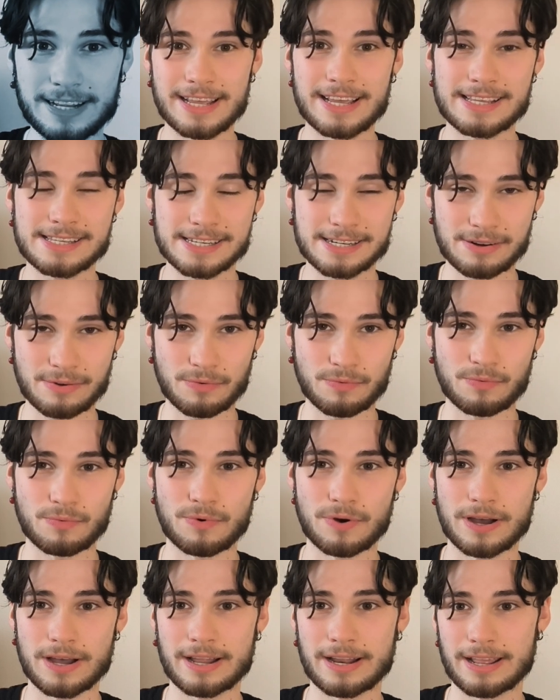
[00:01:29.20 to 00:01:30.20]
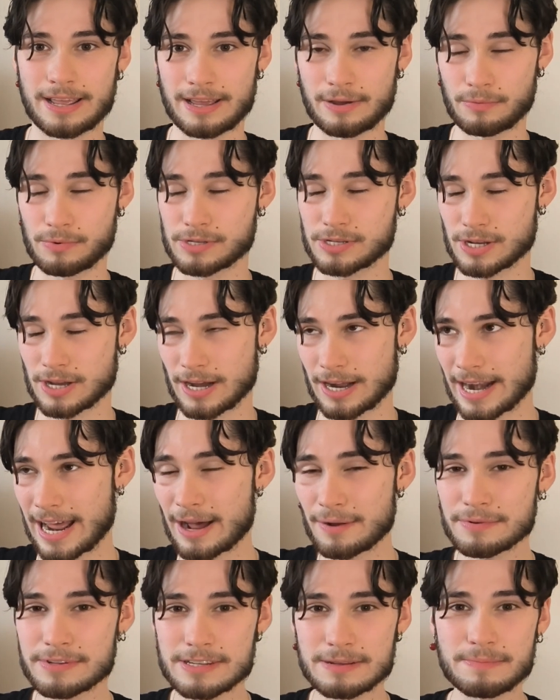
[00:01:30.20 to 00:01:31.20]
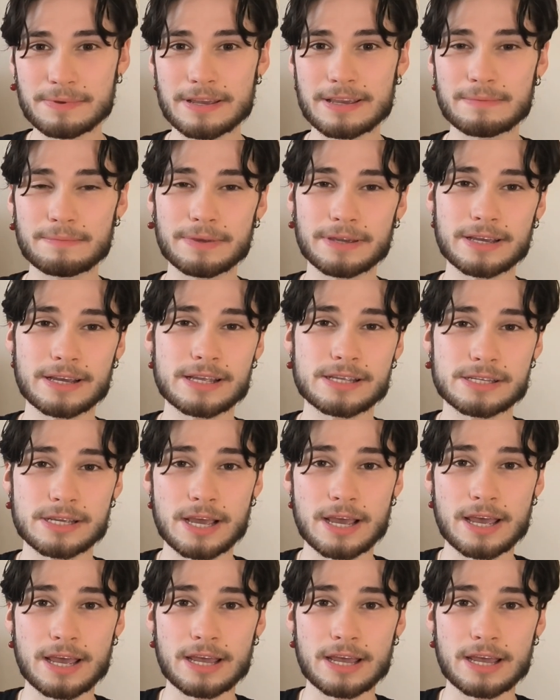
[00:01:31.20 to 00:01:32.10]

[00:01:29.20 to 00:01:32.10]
isn't what it was cut out to be, because